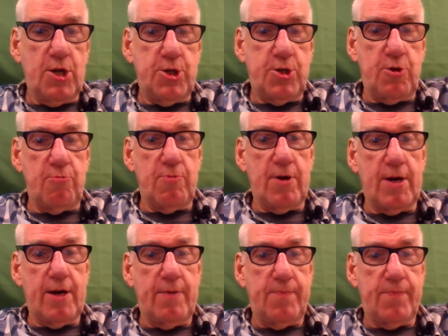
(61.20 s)
to
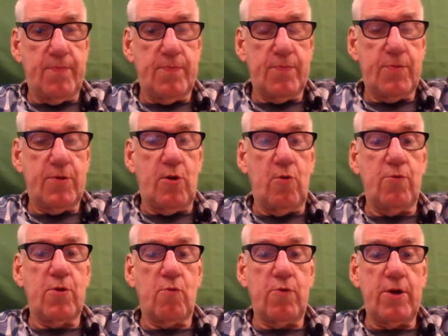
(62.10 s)
um, do
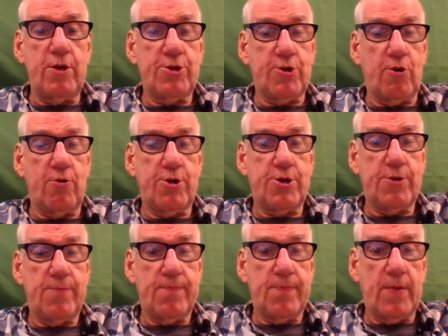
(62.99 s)
the research
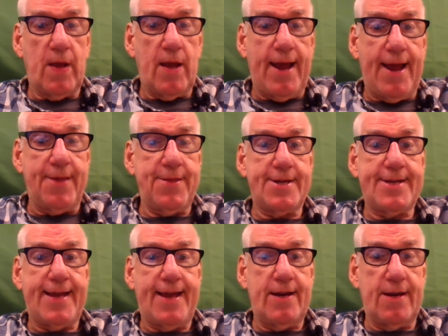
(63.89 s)
and the
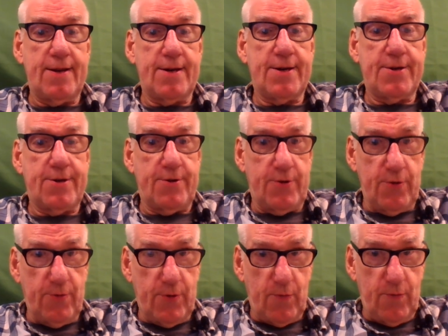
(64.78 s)
talent to
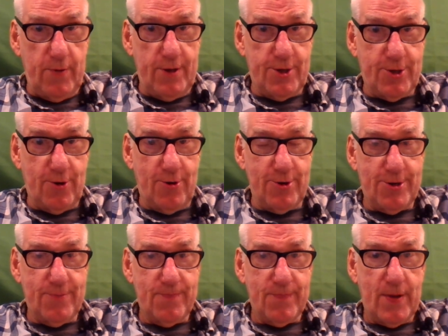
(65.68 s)
do the
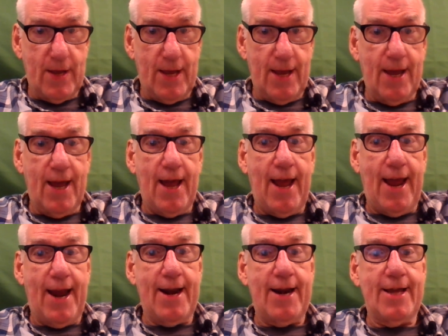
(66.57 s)
research.
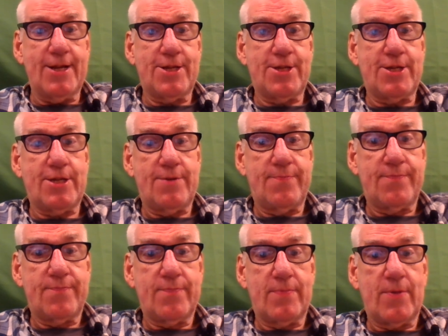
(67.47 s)
And it's,
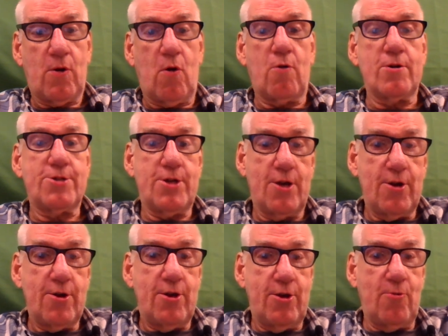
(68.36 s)
of course,
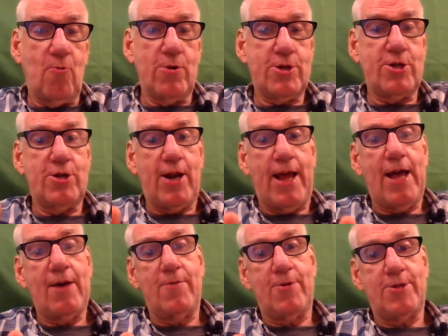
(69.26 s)
what you
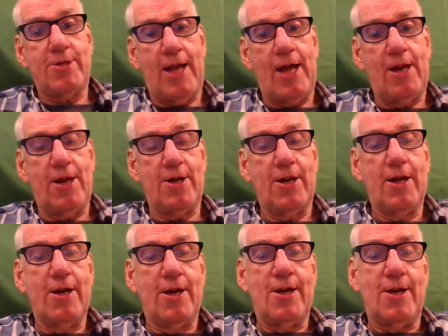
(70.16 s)
have is talent
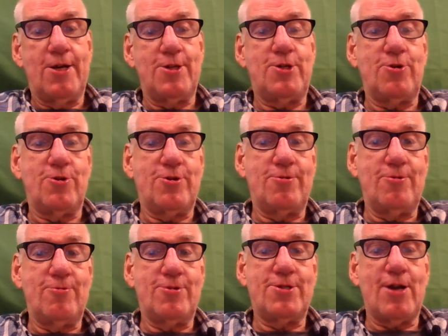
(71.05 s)
is you,
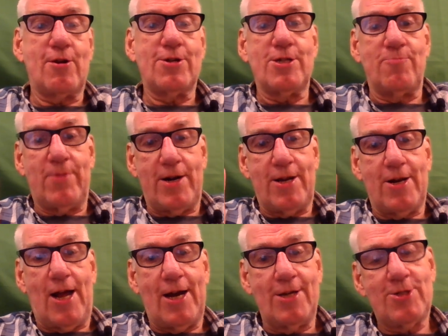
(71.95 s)
you start somebody in
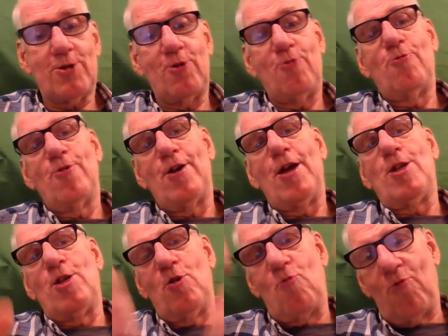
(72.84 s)
high school
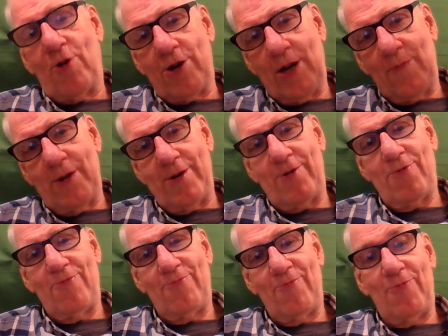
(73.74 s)
and you work them
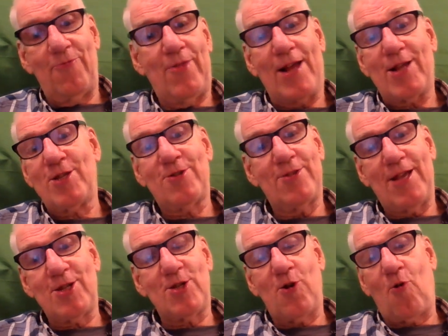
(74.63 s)
into that's
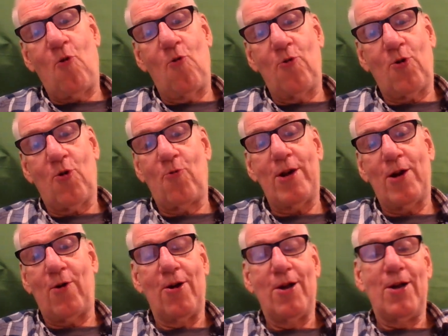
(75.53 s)
that's their whole
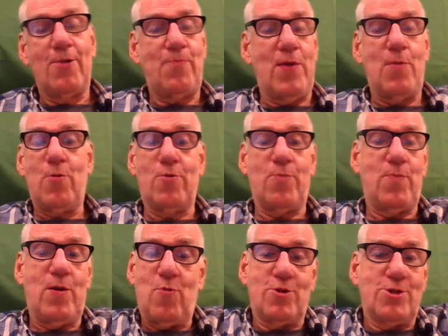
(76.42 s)
career. People
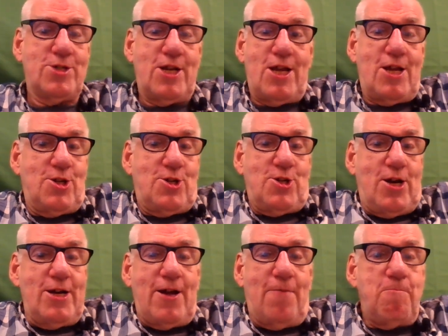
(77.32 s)
people are sitting in
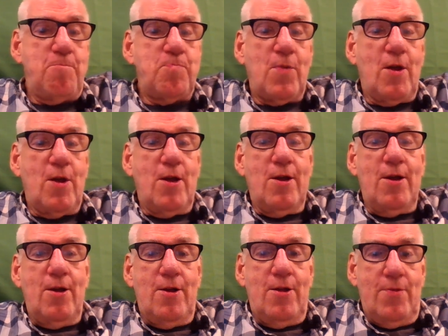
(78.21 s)
China.
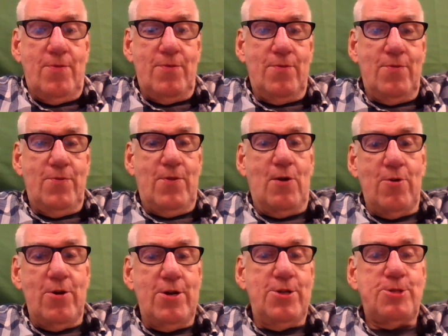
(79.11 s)
They're
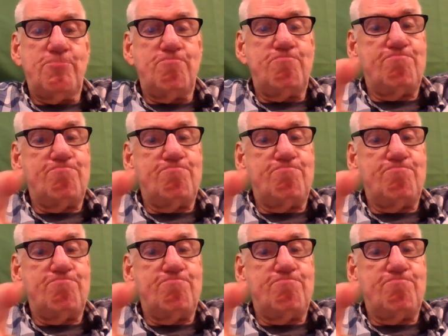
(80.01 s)
in this